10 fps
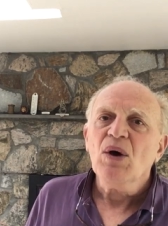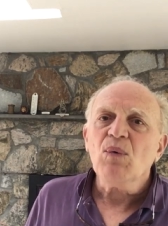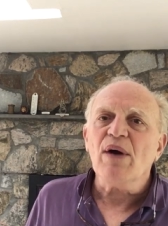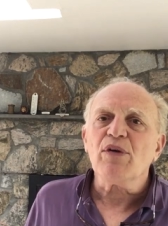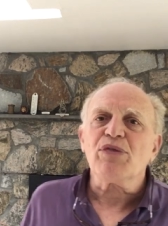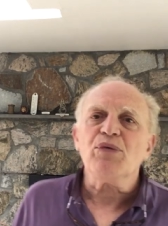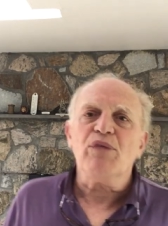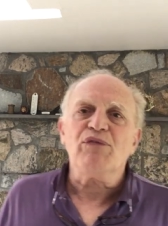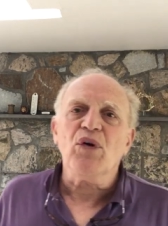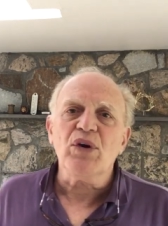Whether through
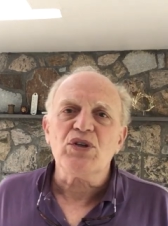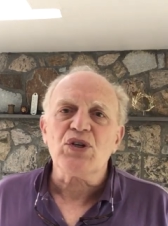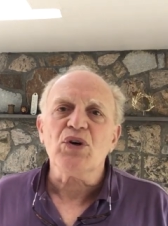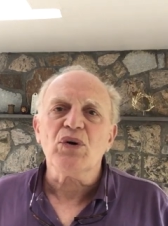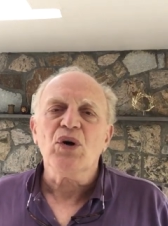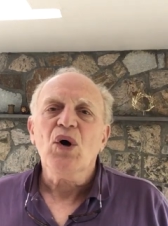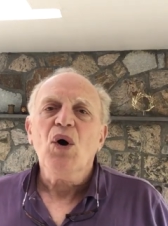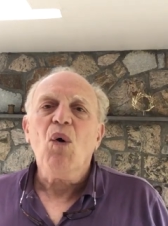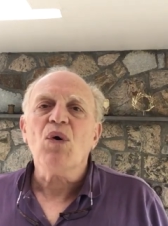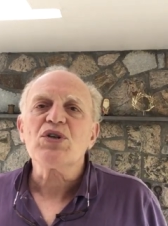furniture
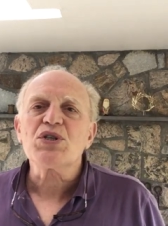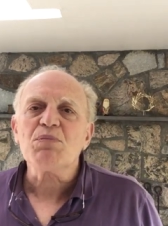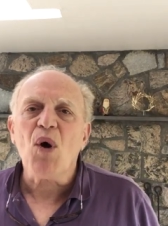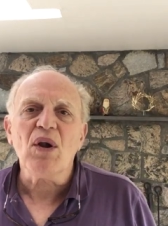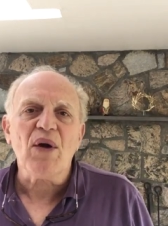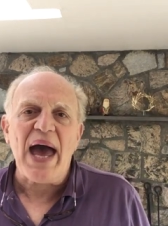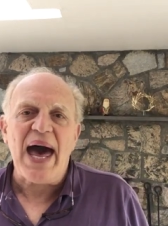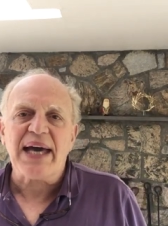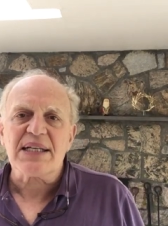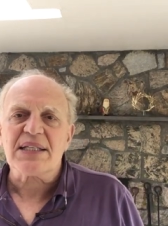or smaller
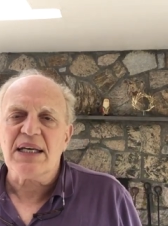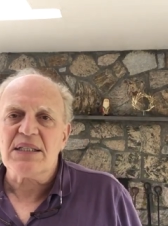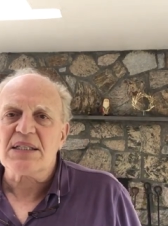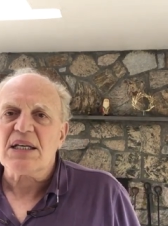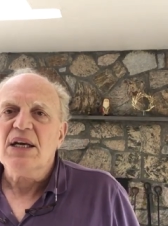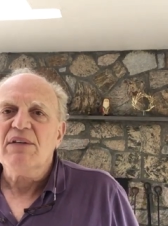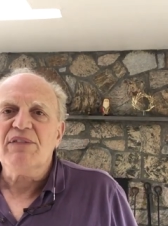accents,